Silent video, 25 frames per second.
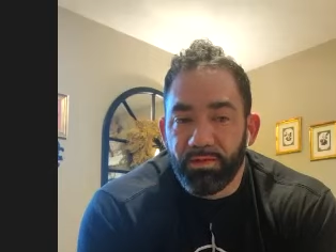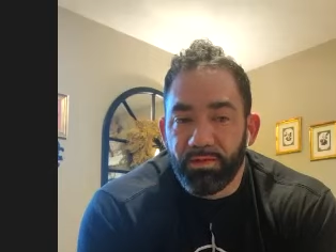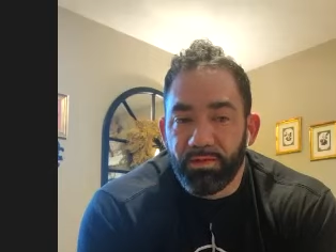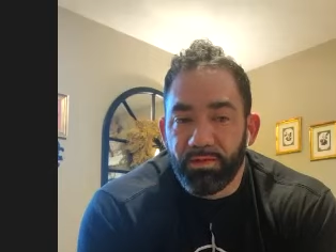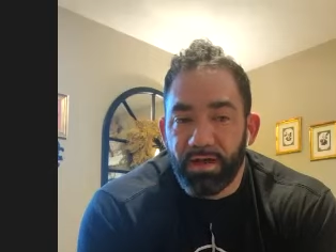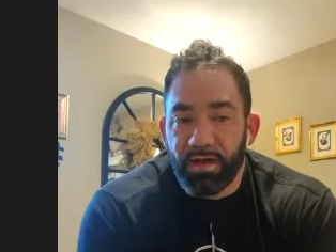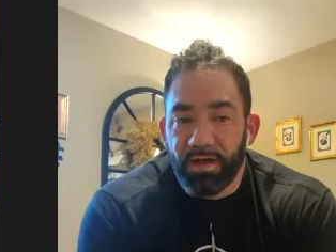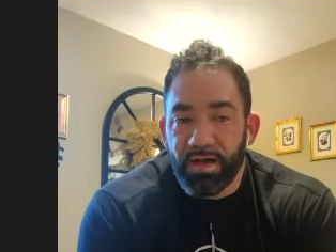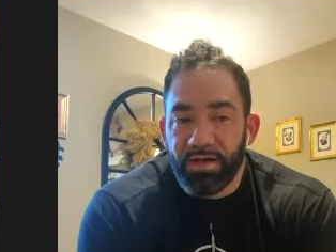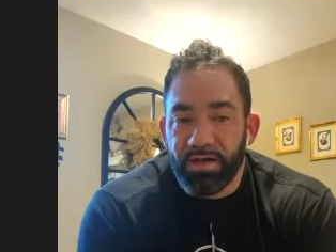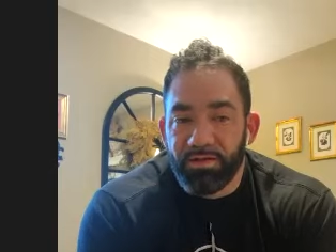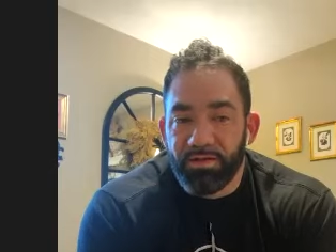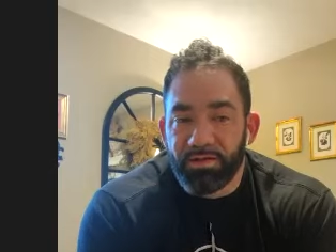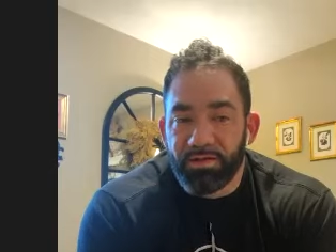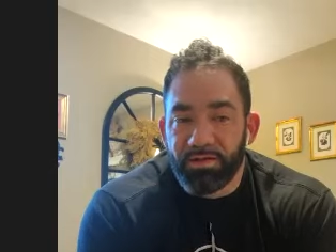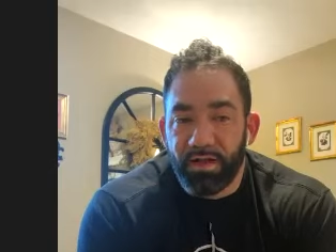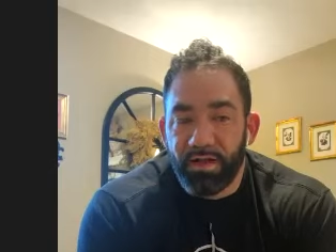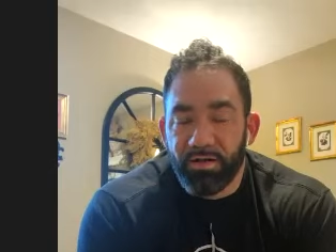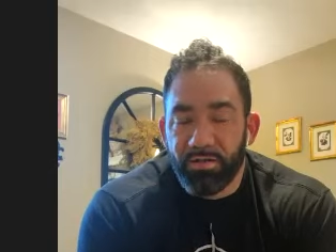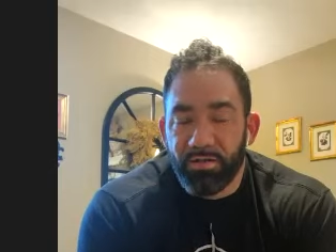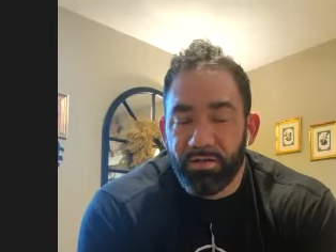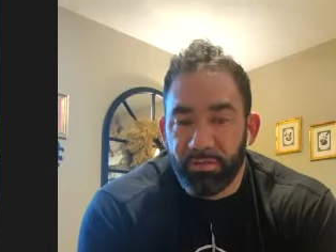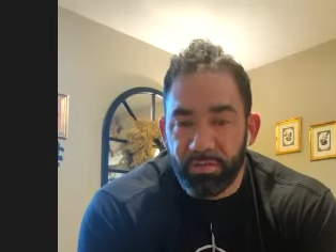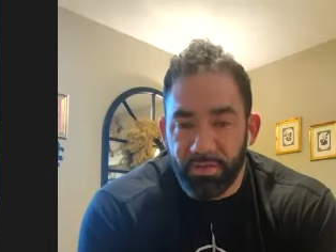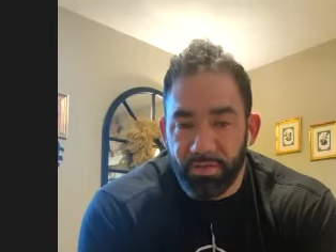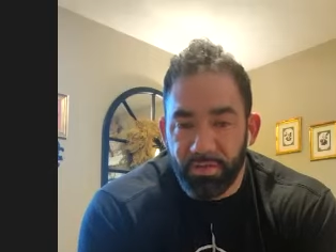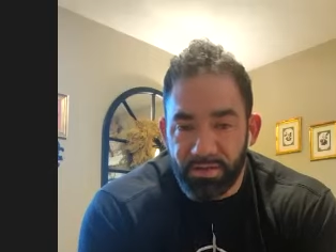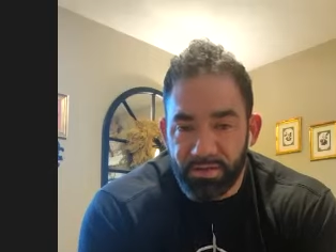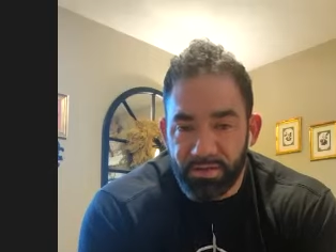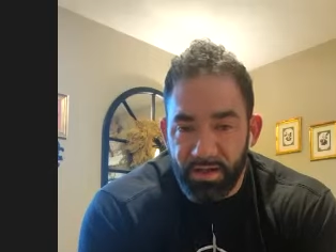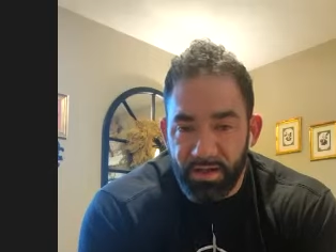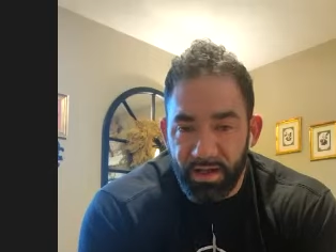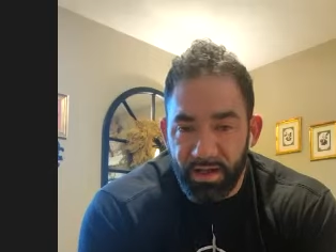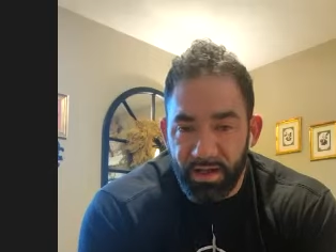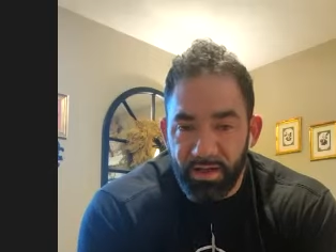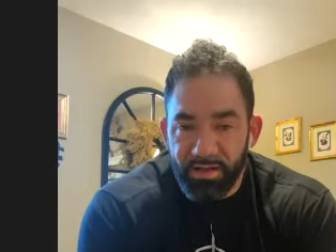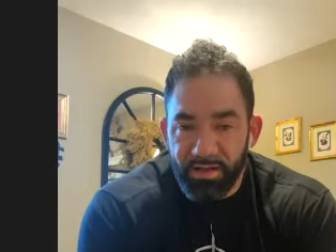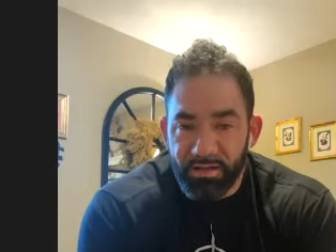guys are scared to put on
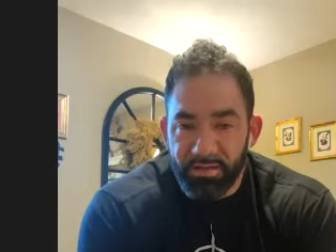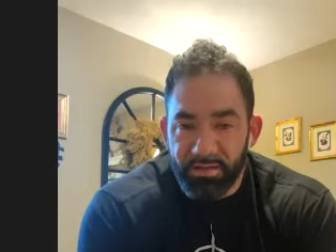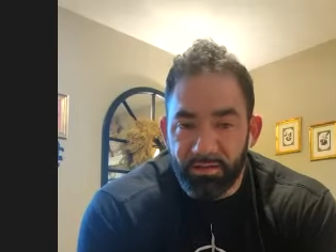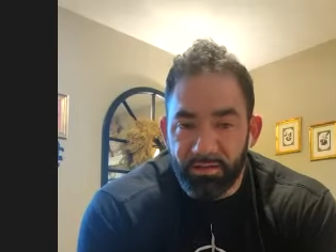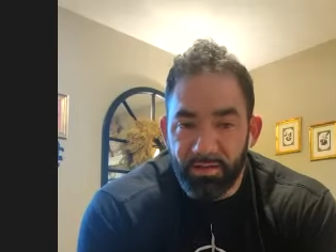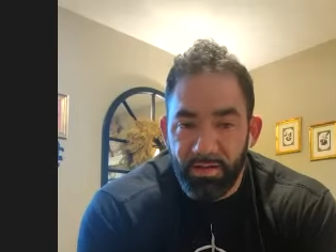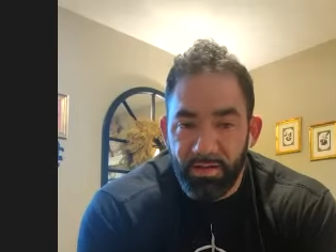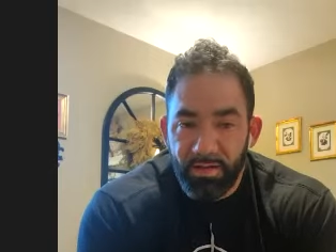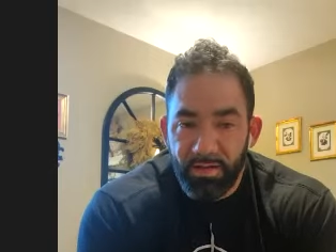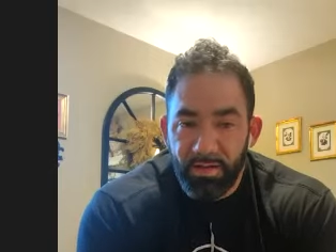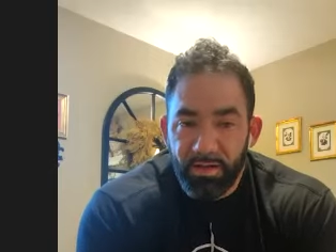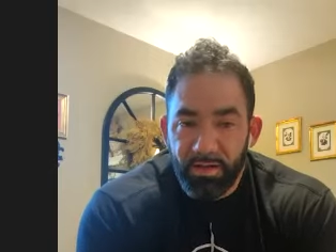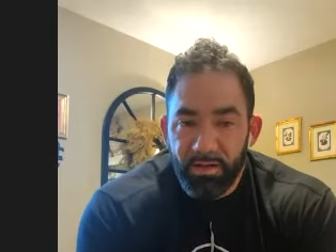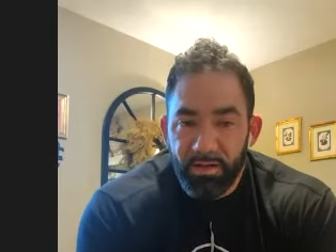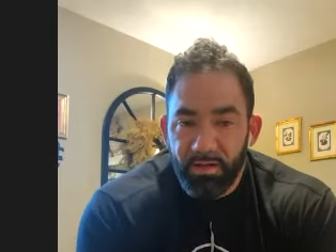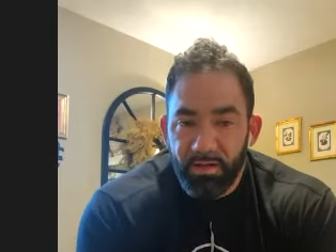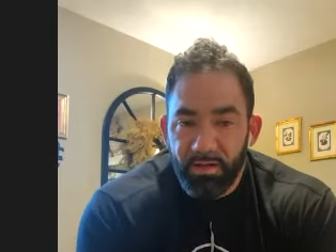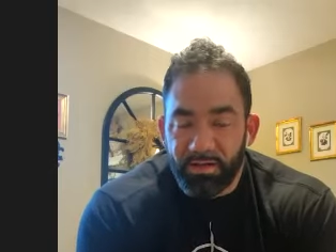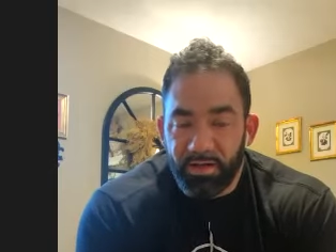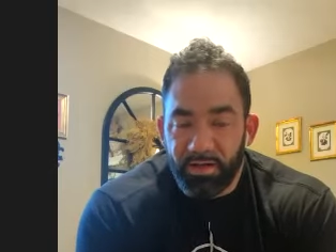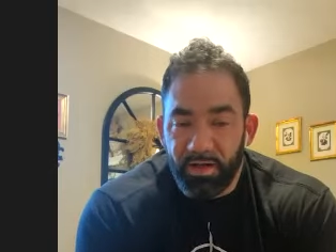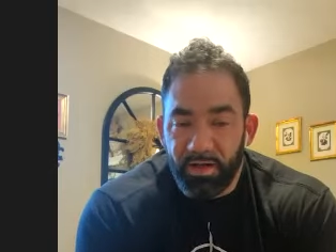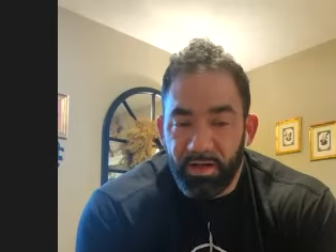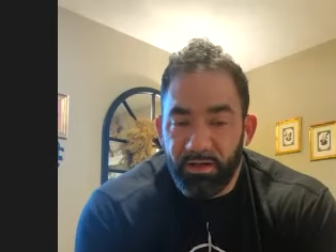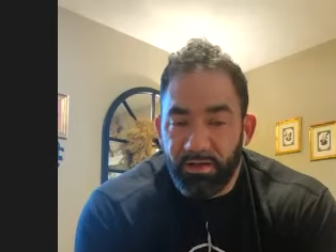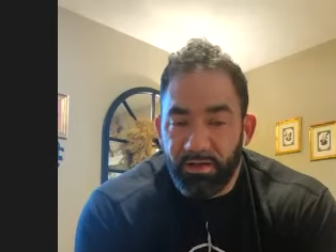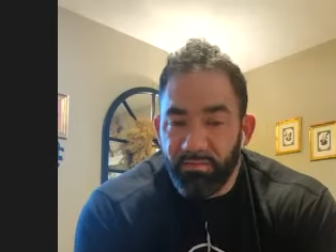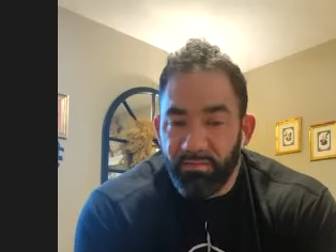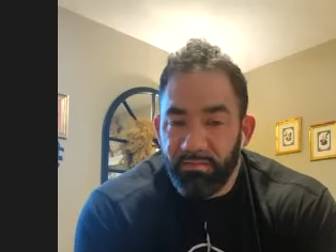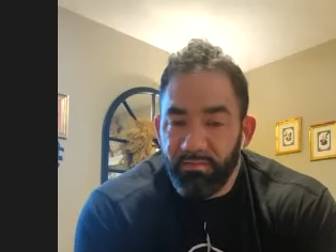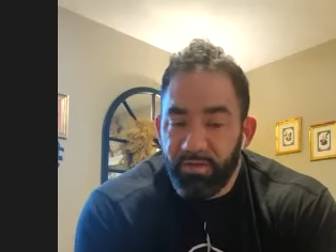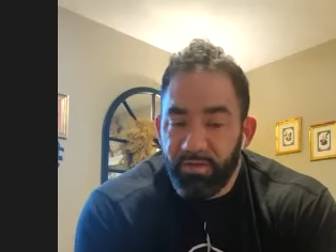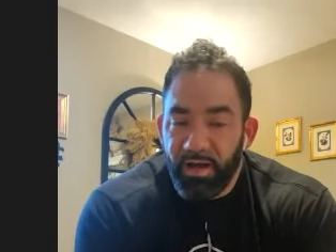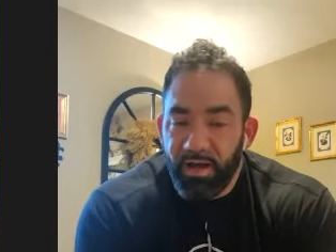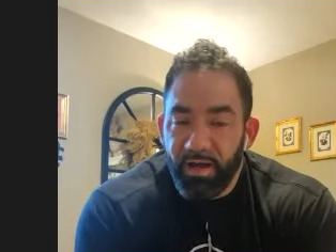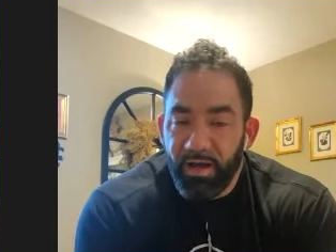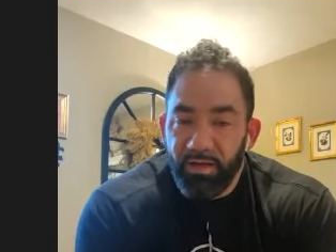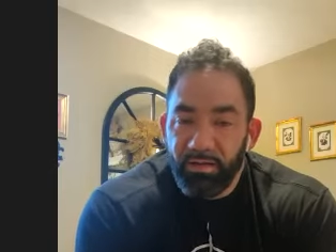size. They're scared to get
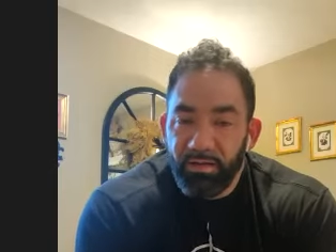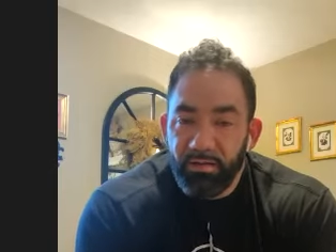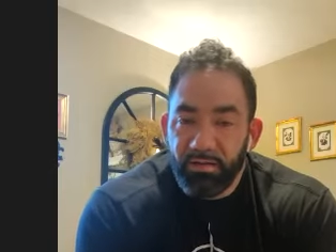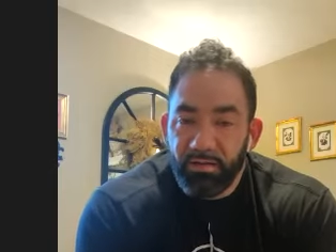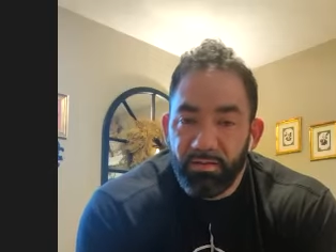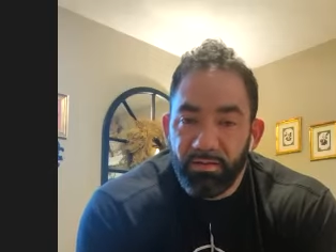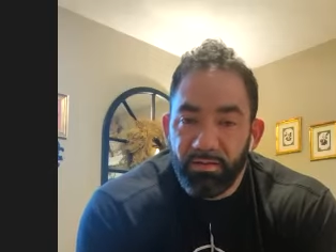fat.